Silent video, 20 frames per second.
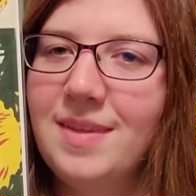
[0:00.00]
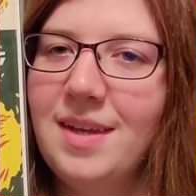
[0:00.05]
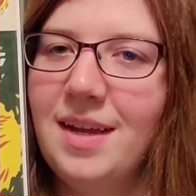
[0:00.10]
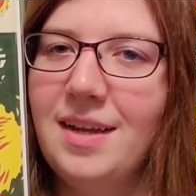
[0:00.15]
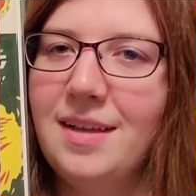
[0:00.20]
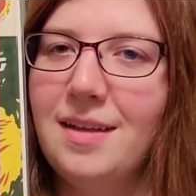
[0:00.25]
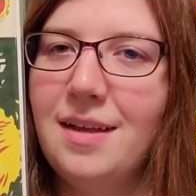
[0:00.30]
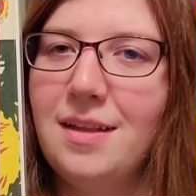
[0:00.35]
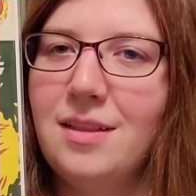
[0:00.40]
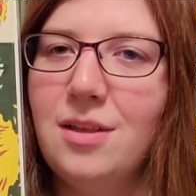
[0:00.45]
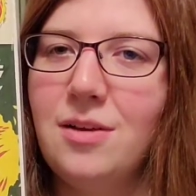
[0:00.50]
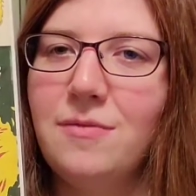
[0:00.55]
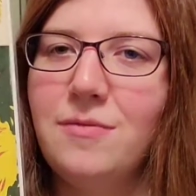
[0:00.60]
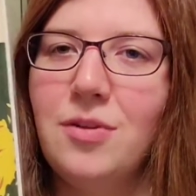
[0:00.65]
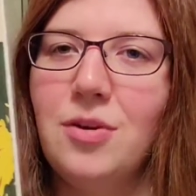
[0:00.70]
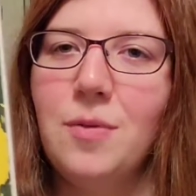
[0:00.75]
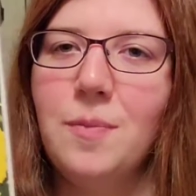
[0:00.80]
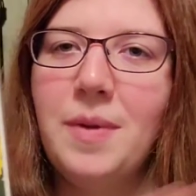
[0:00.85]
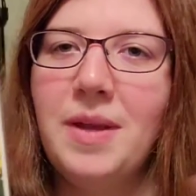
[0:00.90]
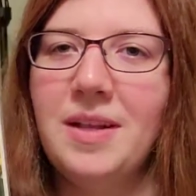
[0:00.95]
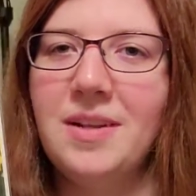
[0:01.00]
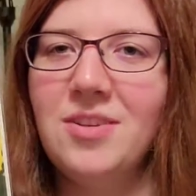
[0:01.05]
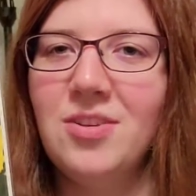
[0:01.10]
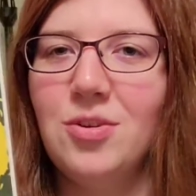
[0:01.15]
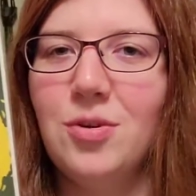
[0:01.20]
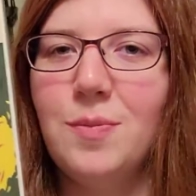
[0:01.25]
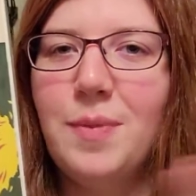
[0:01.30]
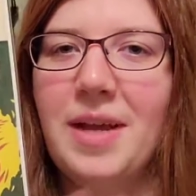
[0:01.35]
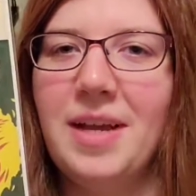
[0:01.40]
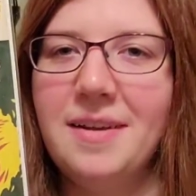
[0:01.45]
I love their
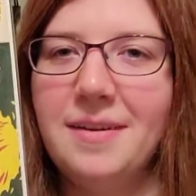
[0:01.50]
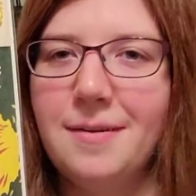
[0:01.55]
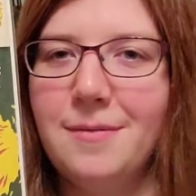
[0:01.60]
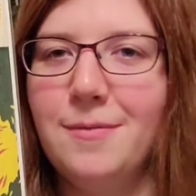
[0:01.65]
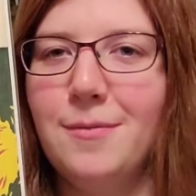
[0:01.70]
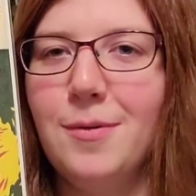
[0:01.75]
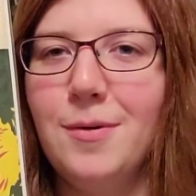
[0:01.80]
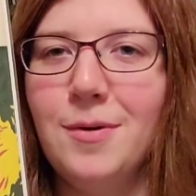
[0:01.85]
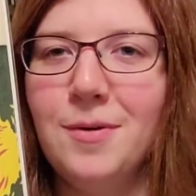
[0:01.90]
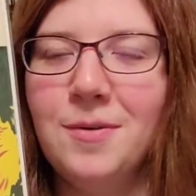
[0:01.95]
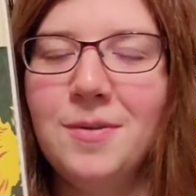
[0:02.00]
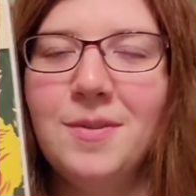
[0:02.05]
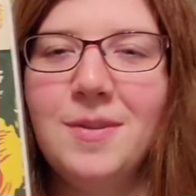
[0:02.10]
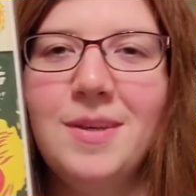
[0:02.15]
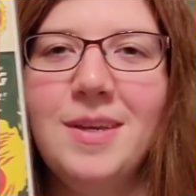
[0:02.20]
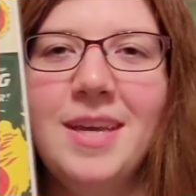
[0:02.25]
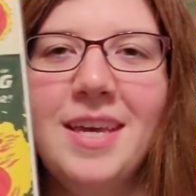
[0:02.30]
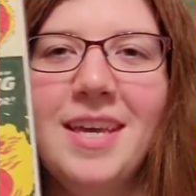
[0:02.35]
banter back and forth.